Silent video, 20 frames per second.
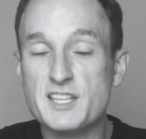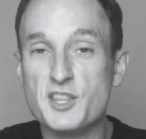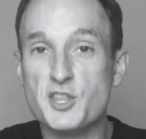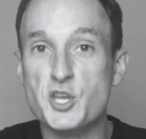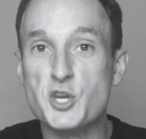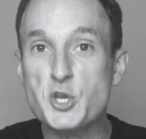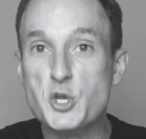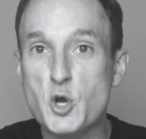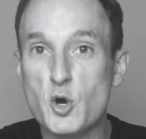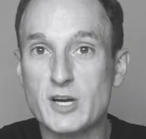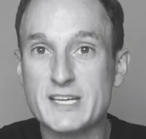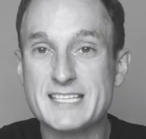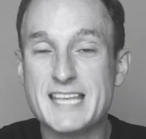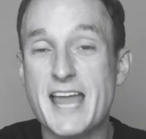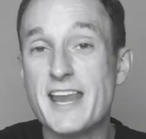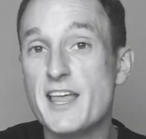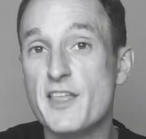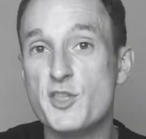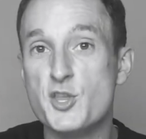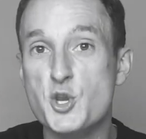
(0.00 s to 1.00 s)
the New York
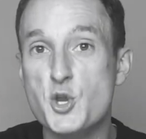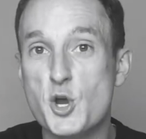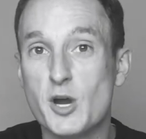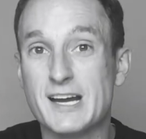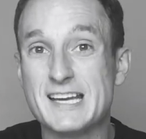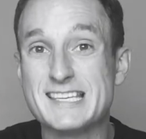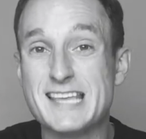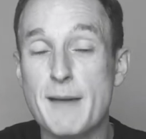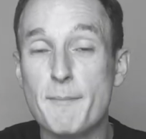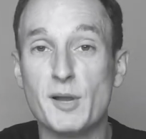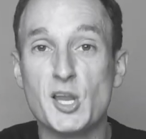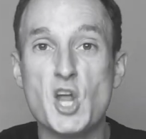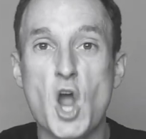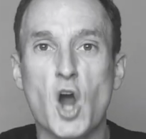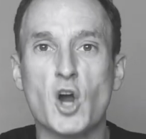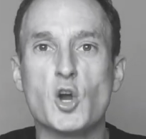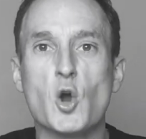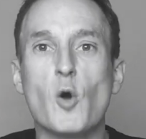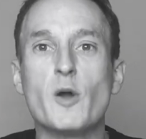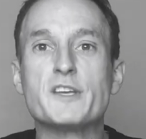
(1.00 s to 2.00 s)
Senate and New York Assembly
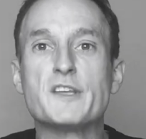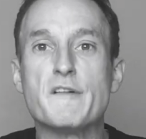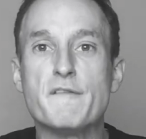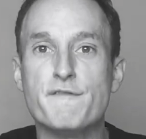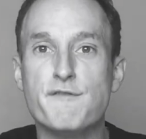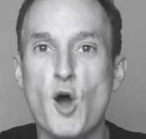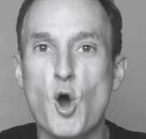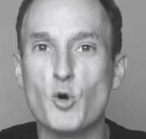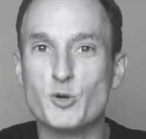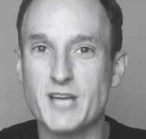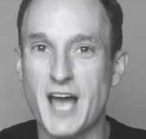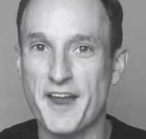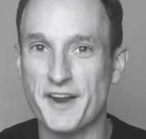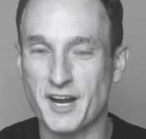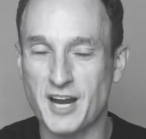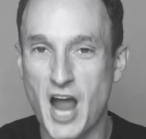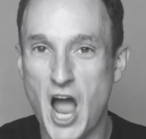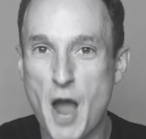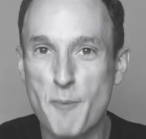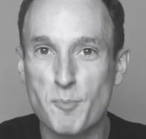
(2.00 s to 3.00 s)
are going to vote on a
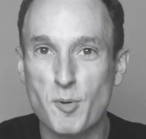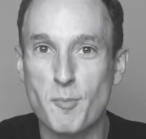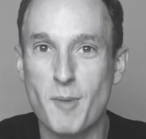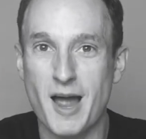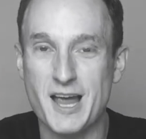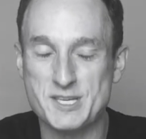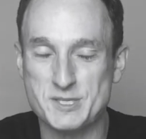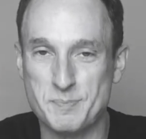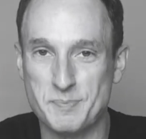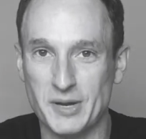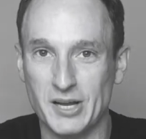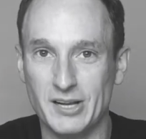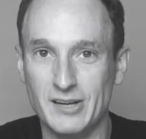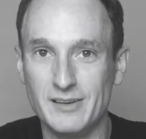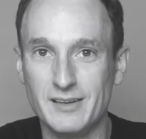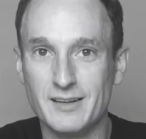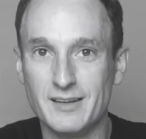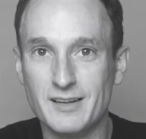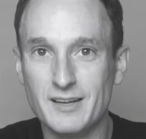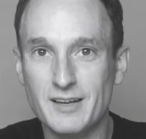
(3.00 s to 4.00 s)
compromise bill